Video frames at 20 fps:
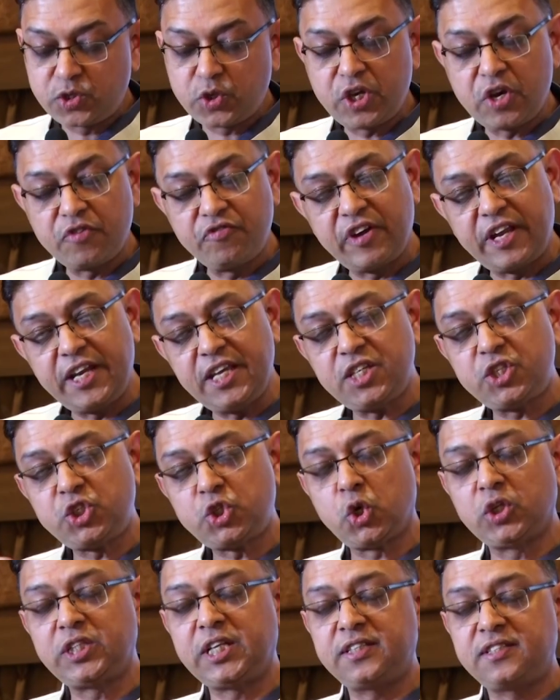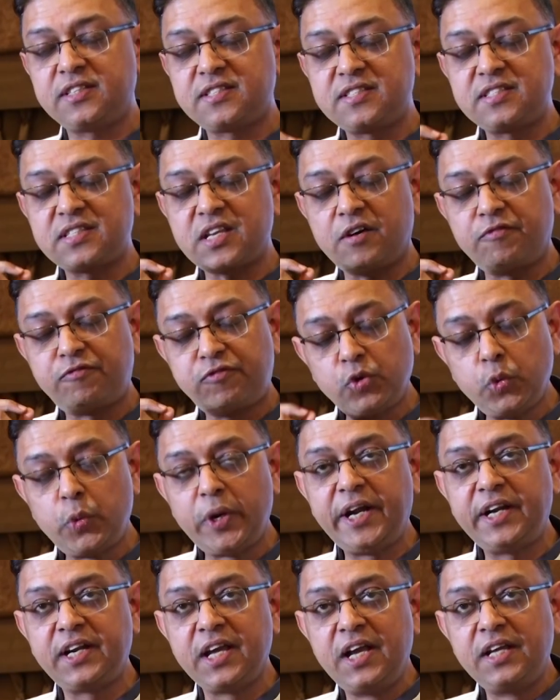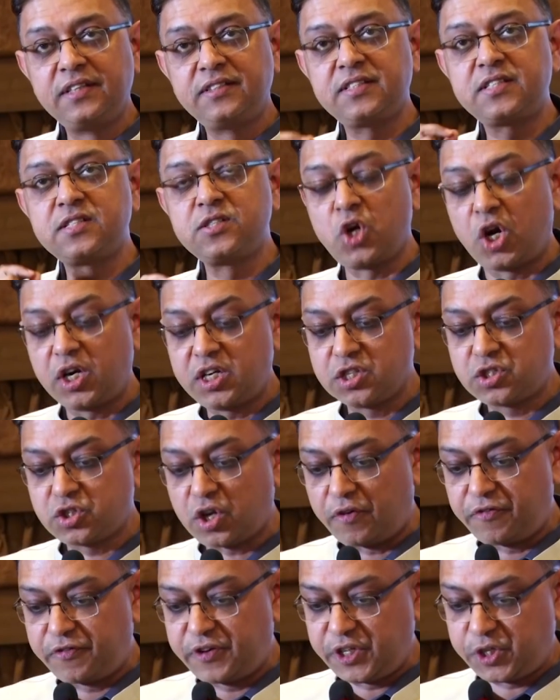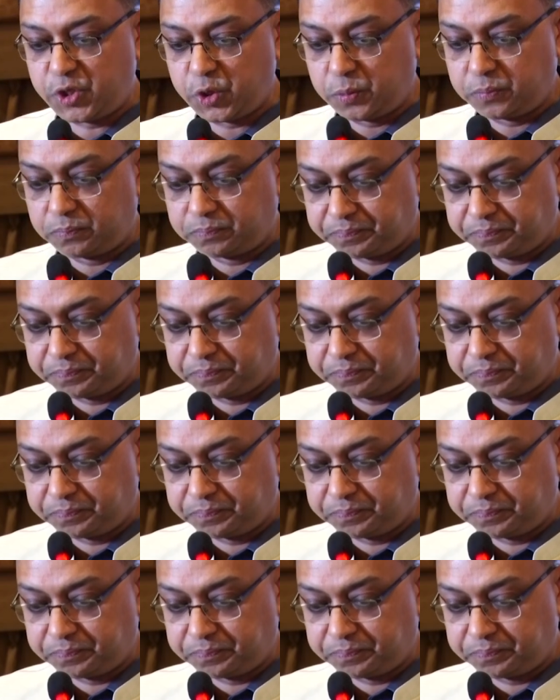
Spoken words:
So you're very sure that this is a fluid, this is not a soft tissue.